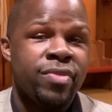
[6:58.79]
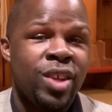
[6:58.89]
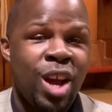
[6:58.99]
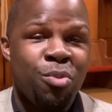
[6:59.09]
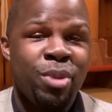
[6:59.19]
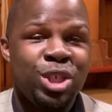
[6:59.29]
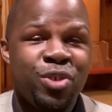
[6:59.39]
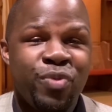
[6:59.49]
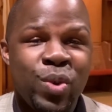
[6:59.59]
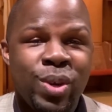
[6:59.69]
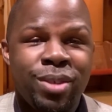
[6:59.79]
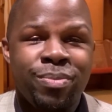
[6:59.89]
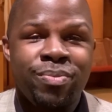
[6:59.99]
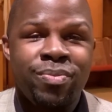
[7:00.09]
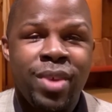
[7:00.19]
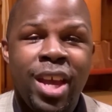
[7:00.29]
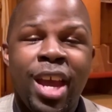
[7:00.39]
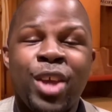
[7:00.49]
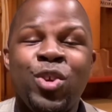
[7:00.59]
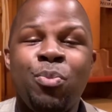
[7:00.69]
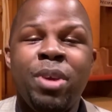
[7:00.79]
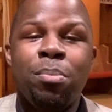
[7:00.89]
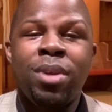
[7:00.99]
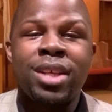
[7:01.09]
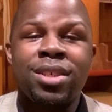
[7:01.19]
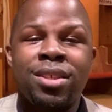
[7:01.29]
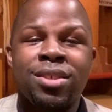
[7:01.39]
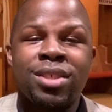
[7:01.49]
God will bless you for it. And you'll be a blessing to